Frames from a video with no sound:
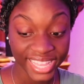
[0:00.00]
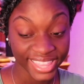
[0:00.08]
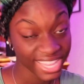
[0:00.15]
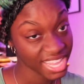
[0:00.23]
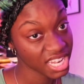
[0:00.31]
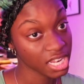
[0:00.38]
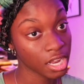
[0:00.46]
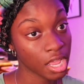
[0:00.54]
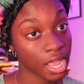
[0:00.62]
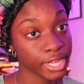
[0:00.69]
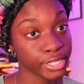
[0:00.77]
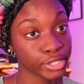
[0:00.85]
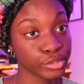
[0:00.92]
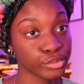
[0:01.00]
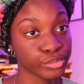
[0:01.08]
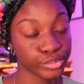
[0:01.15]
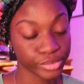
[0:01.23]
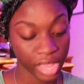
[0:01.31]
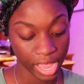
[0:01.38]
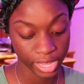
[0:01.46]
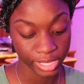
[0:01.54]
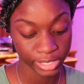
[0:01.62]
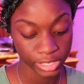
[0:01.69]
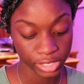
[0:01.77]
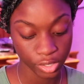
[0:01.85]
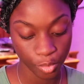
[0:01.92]
Then I
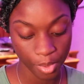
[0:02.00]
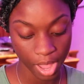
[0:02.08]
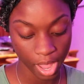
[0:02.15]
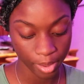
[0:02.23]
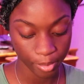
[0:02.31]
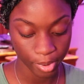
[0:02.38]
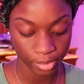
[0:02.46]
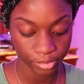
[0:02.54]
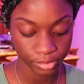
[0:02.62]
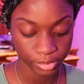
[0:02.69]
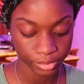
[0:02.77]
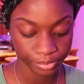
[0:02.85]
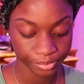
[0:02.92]
conceal my eyebrows.